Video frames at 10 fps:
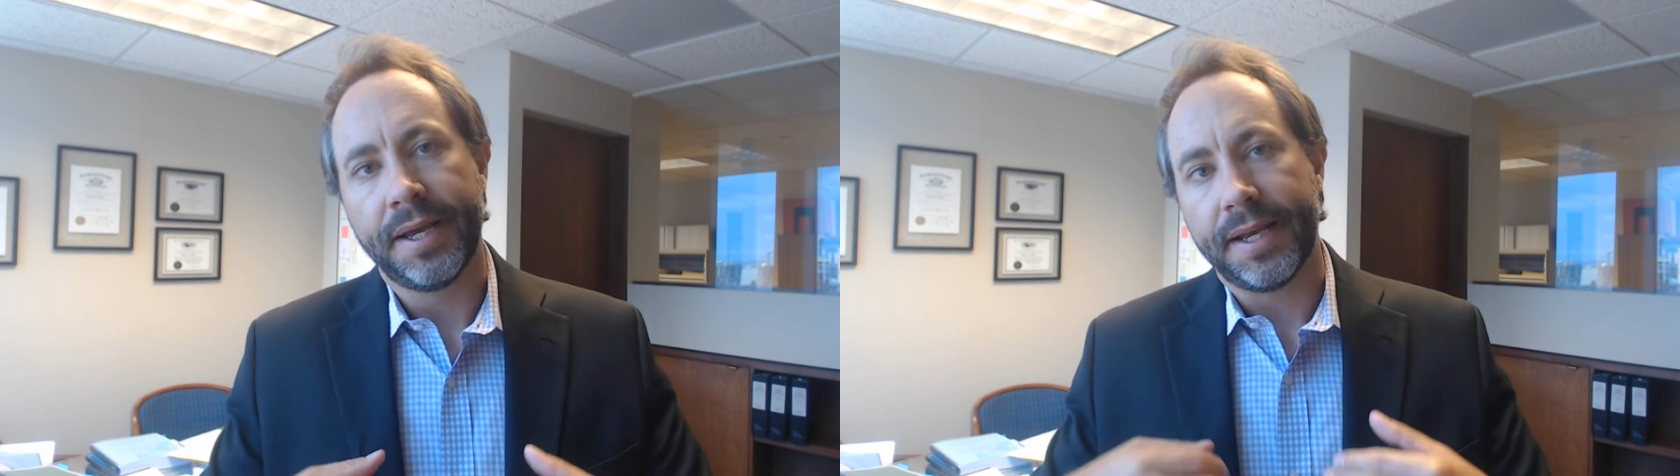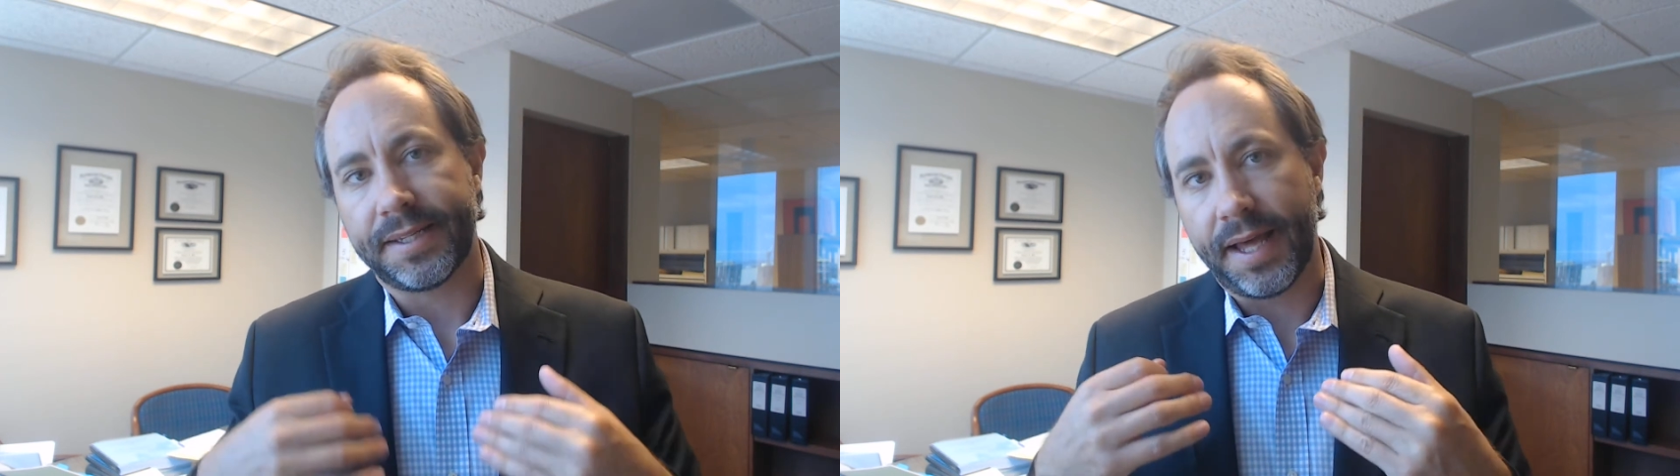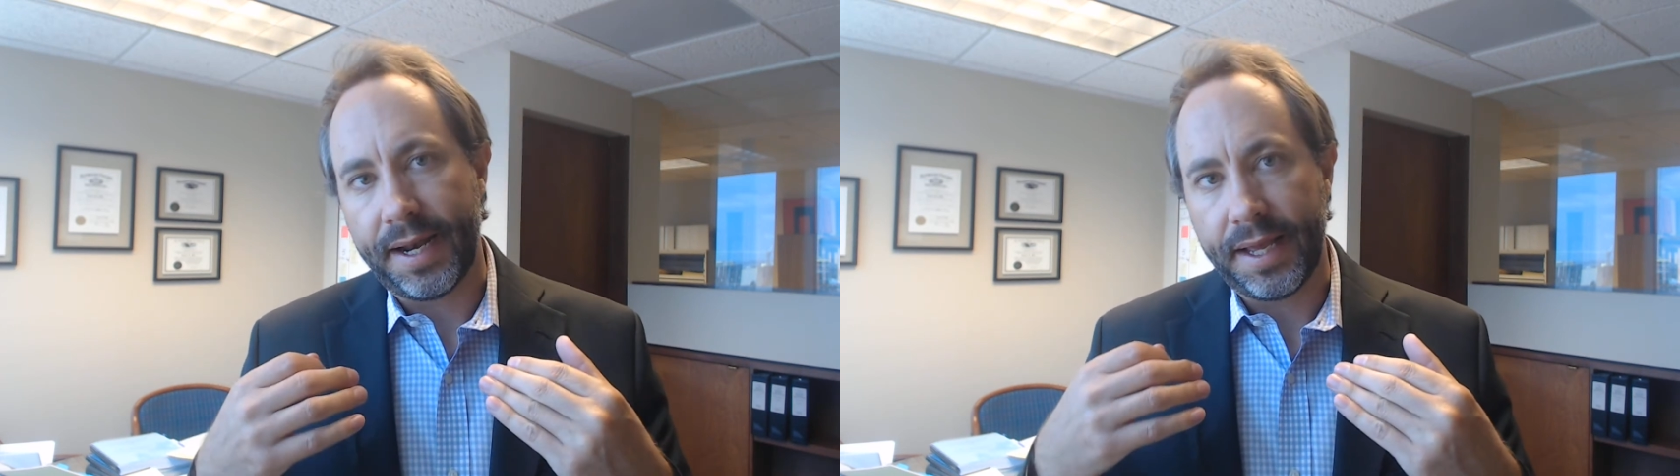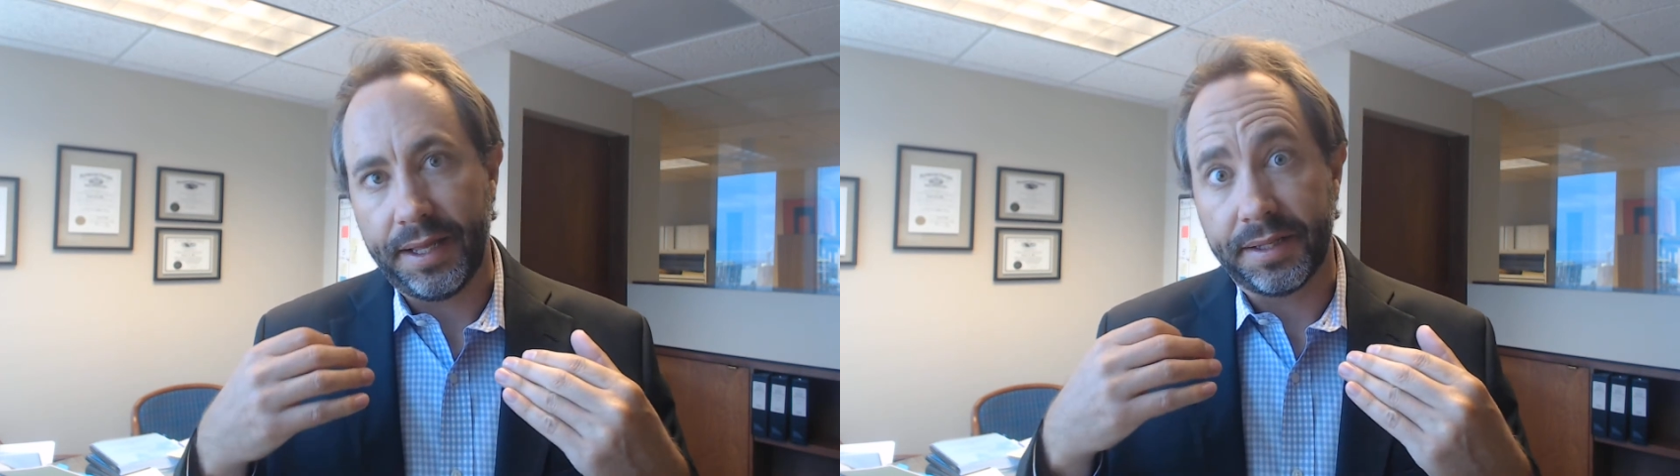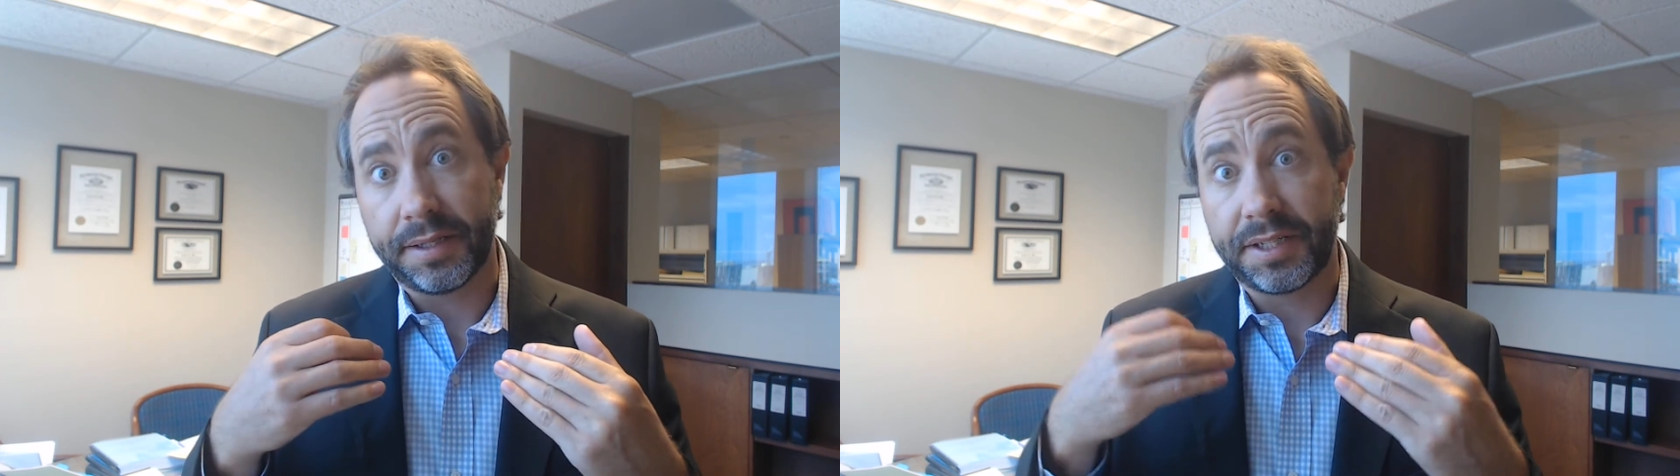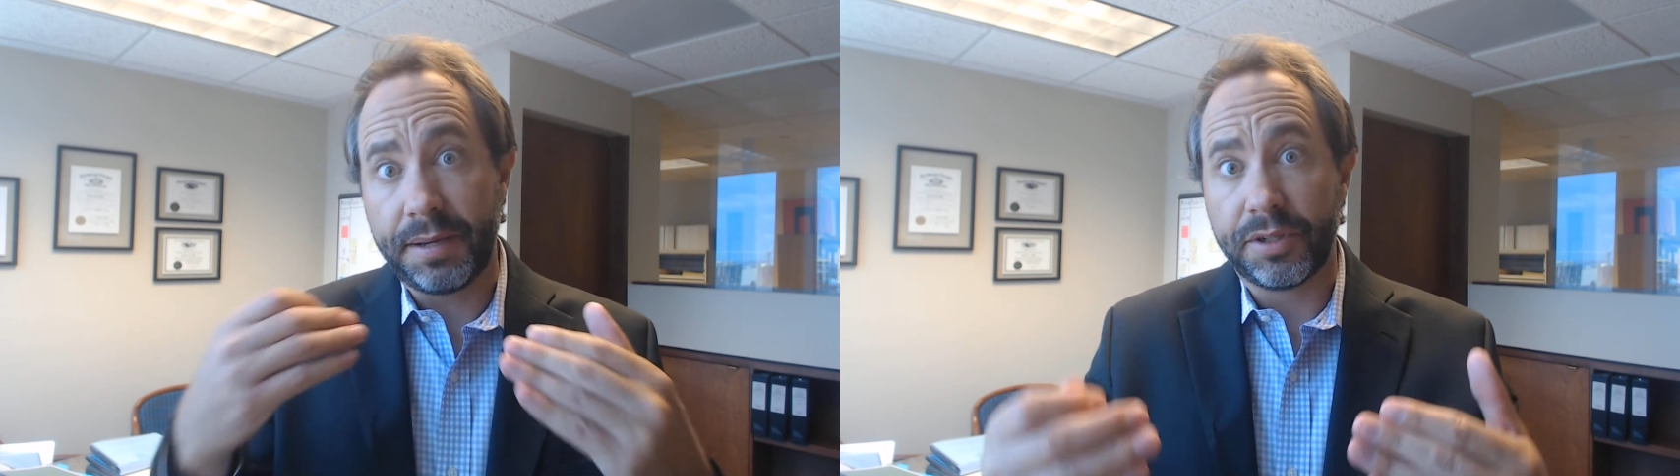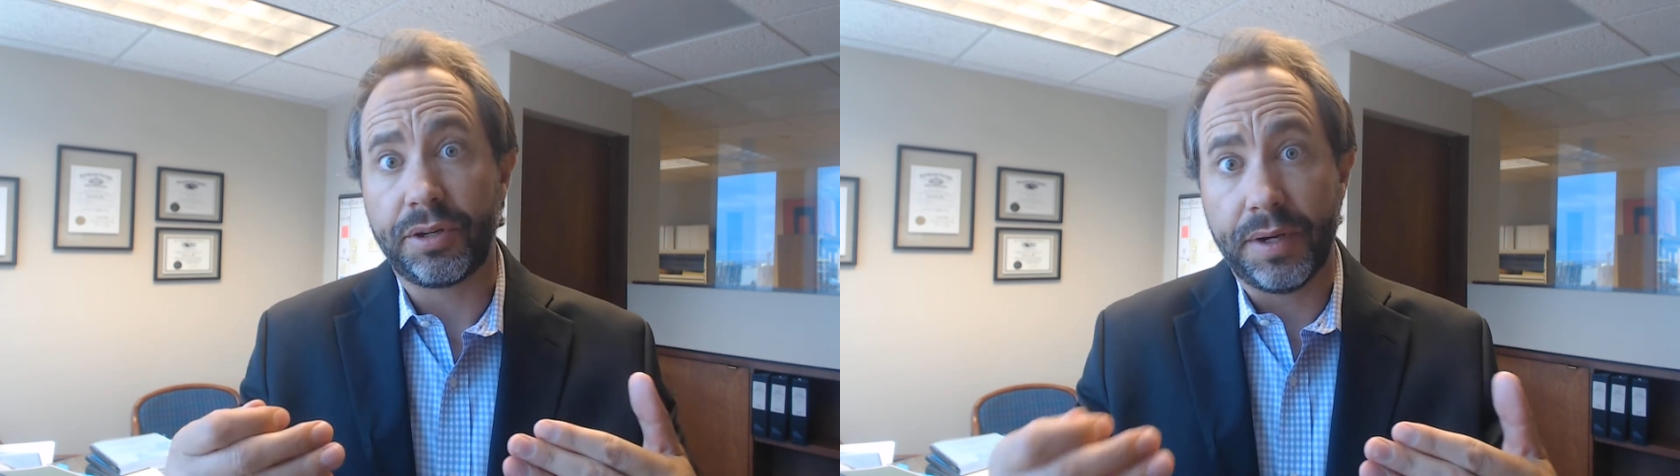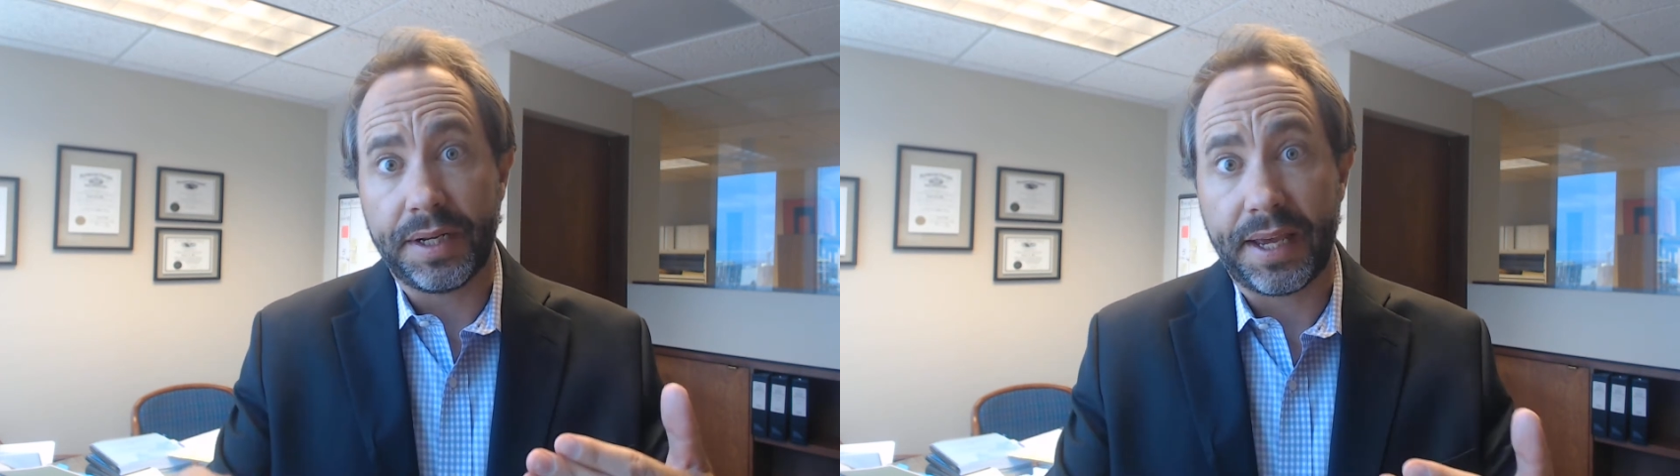is that it seems
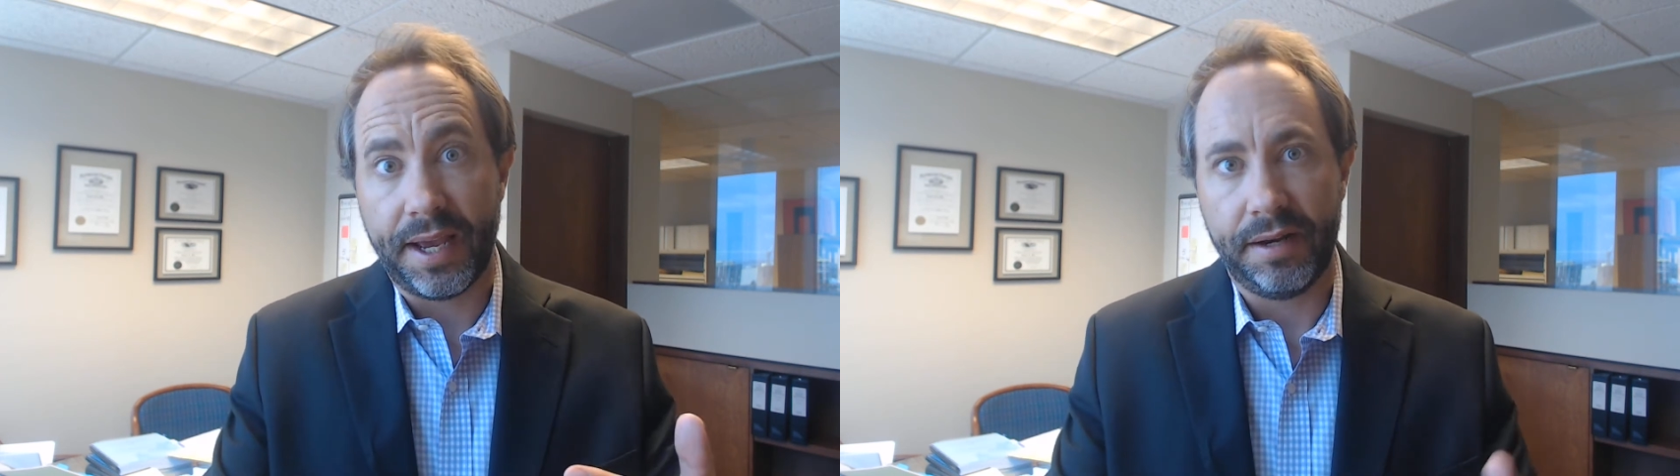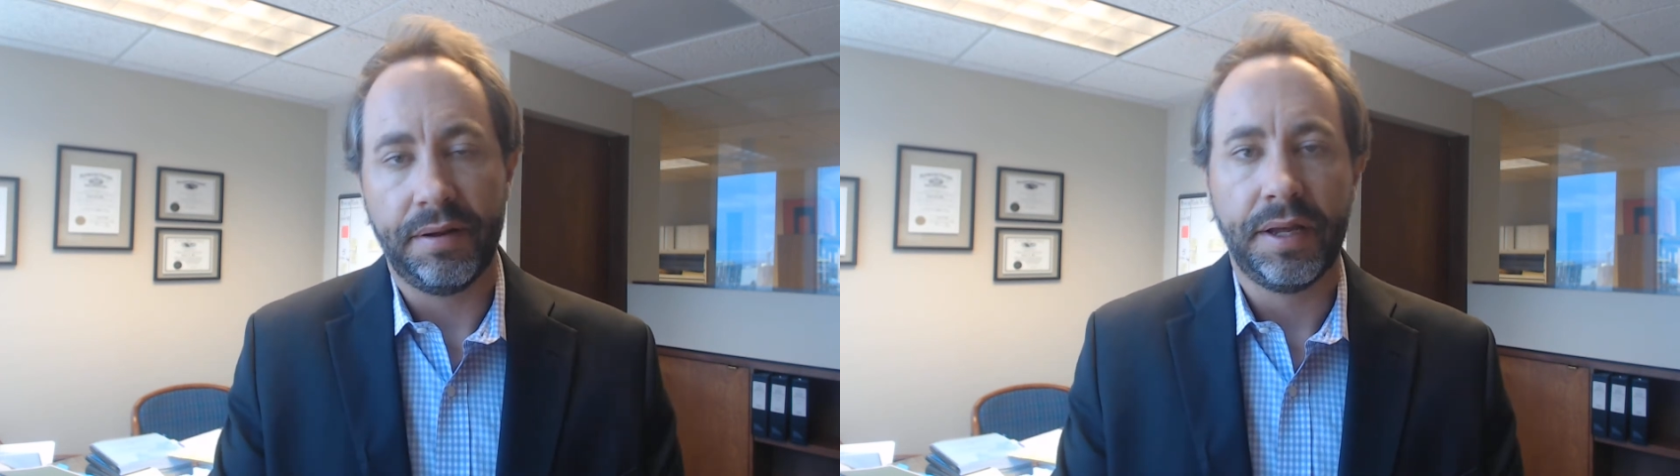to indicate